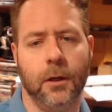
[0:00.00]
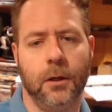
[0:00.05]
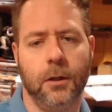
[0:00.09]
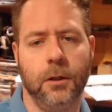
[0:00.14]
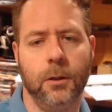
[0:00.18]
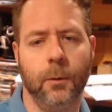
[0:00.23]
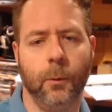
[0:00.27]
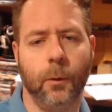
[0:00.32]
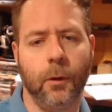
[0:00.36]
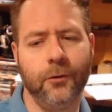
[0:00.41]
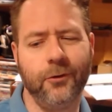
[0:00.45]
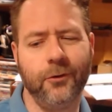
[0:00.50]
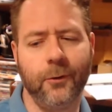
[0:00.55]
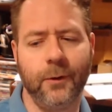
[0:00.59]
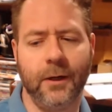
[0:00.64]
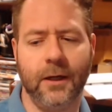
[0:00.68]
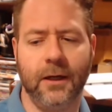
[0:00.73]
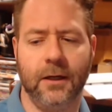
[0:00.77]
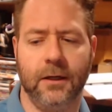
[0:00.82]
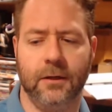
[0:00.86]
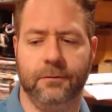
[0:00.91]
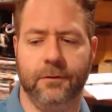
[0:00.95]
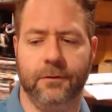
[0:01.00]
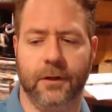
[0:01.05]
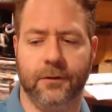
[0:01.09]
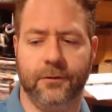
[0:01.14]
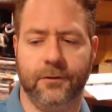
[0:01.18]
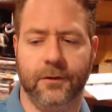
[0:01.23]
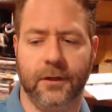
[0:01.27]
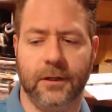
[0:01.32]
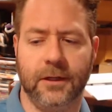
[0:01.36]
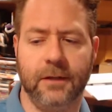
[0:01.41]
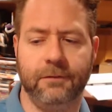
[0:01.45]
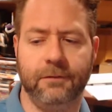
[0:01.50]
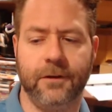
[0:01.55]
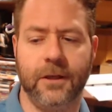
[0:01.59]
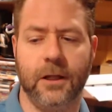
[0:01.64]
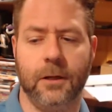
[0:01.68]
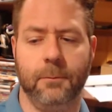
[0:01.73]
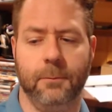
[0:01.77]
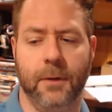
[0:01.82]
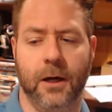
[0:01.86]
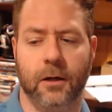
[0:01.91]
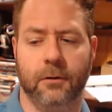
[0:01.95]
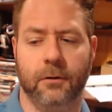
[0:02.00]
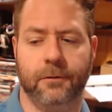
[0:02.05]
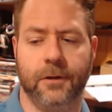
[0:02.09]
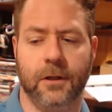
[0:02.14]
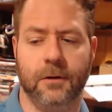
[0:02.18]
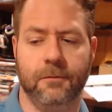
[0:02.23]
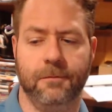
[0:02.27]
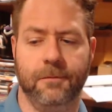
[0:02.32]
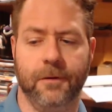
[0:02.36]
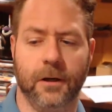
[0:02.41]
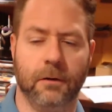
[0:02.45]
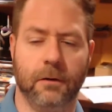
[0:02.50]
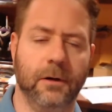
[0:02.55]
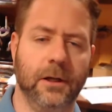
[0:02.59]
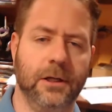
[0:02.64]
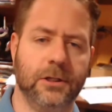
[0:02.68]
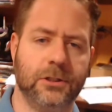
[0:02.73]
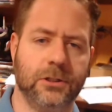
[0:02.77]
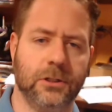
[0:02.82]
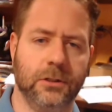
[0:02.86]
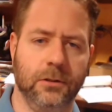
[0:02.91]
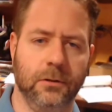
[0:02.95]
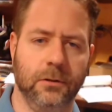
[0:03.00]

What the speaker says: you also have a significant amount of configuration